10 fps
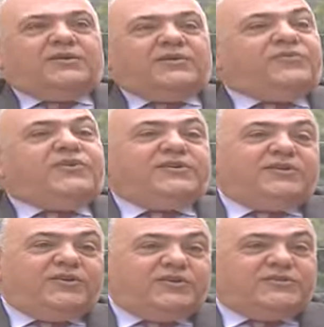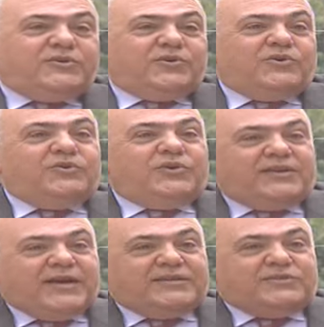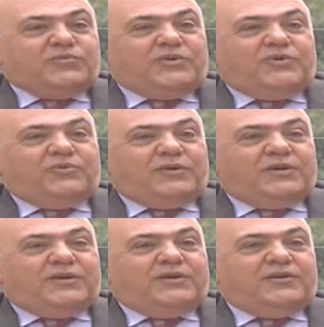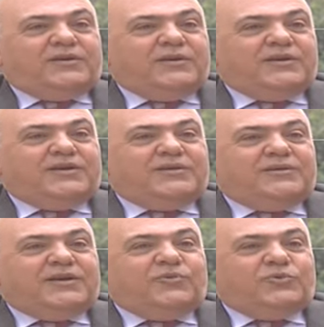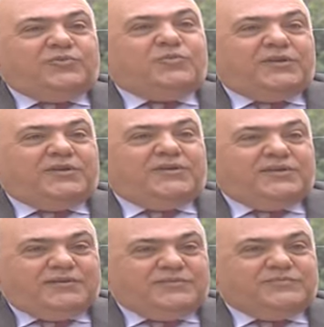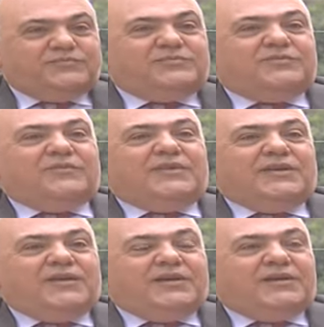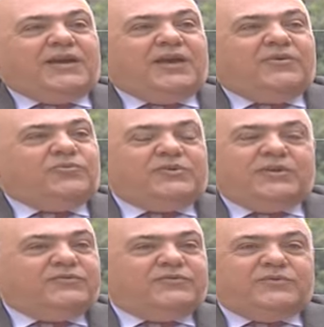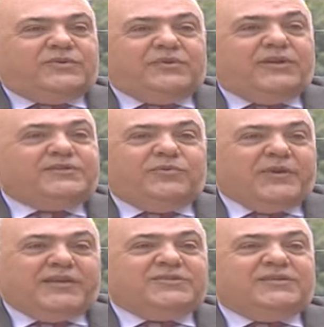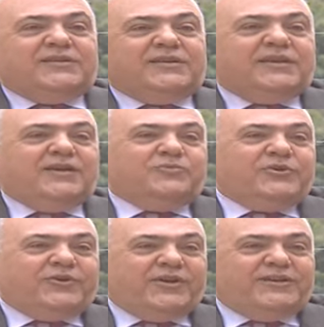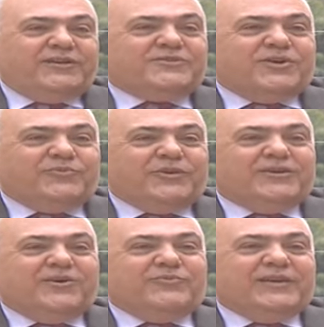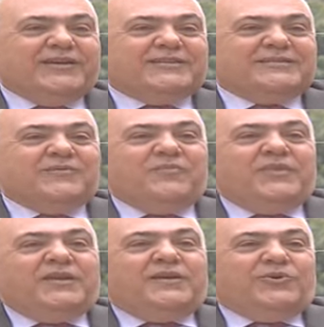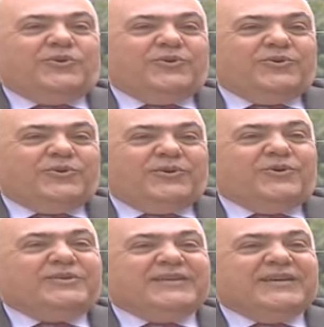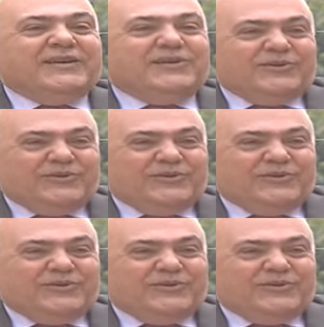If 30 years ago you had asked me where uh, I would be, uh, I would have not imagined that I'll be running a shopping complex or, or a hotel